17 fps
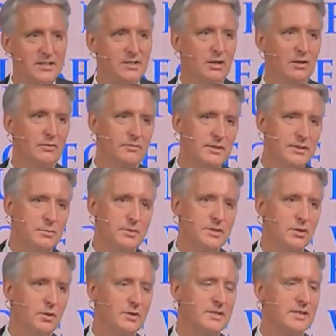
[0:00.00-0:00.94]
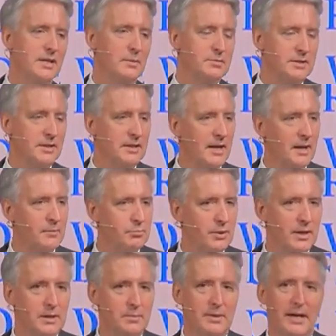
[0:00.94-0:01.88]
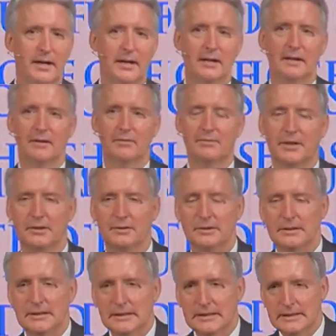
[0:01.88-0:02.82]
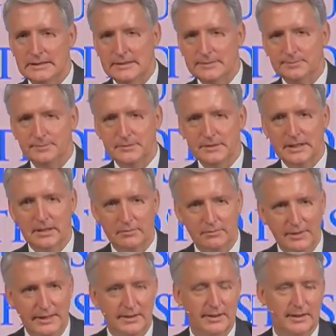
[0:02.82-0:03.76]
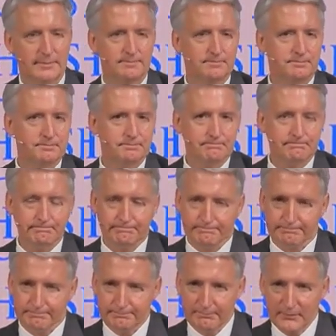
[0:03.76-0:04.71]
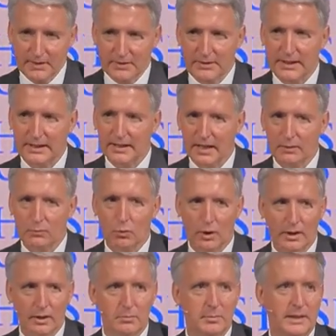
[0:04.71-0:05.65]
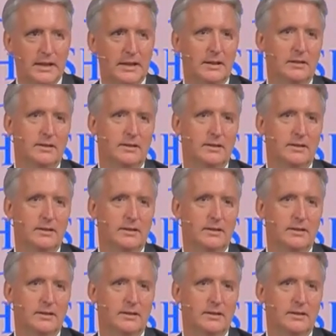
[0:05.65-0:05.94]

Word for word: so this was no exception. I prayed about it, and I felt convicted that God wanted me